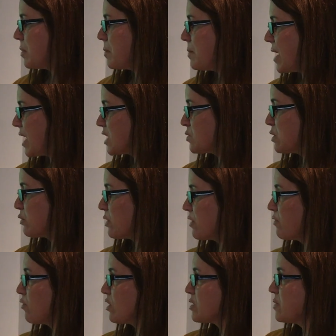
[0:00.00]
Management
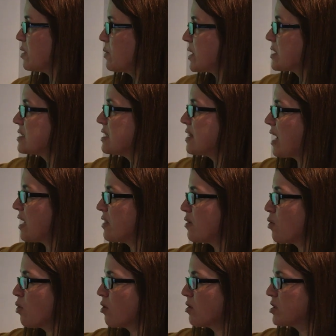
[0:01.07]
reinforcement, we can see that in
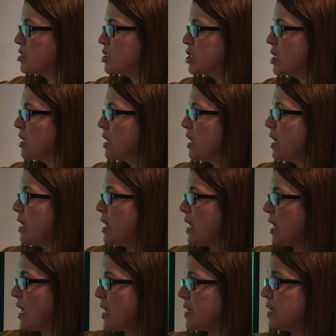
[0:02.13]
the orange,
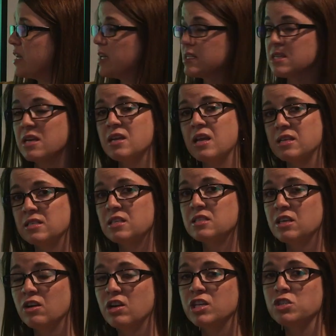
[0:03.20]
and it is a
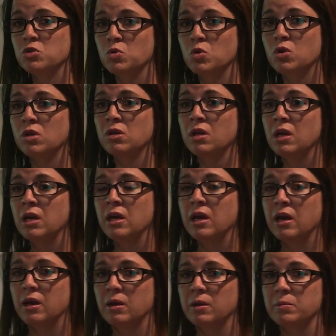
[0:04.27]
necessary tool
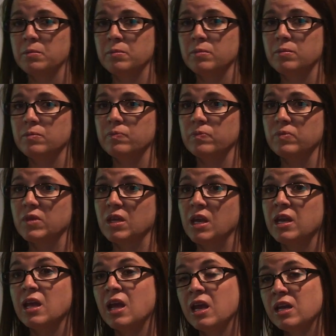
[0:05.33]

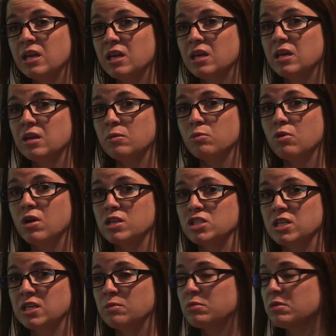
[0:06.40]
in any project